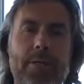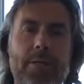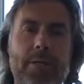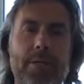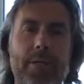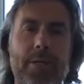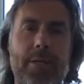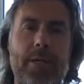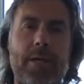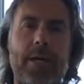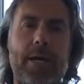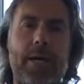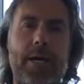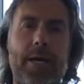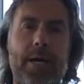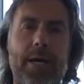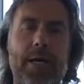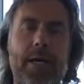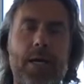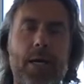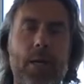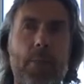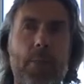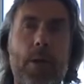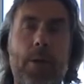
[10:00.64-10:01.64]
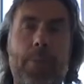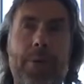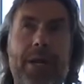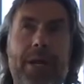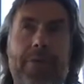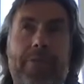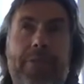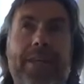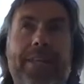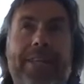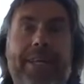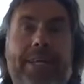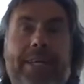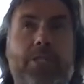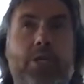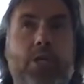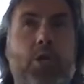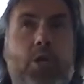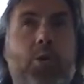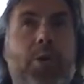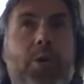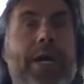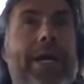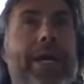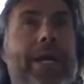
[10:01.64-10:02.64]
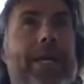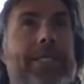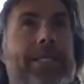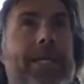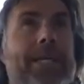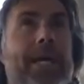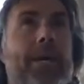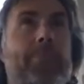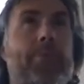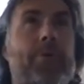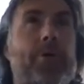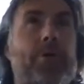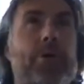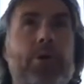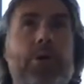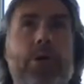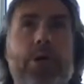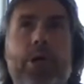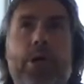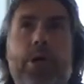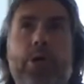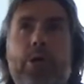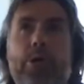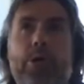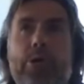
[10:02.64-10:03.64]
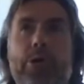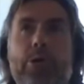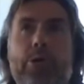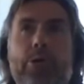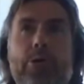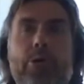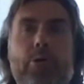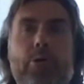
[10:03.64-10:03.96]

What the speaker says: yeah, no, but I think that's a great example. You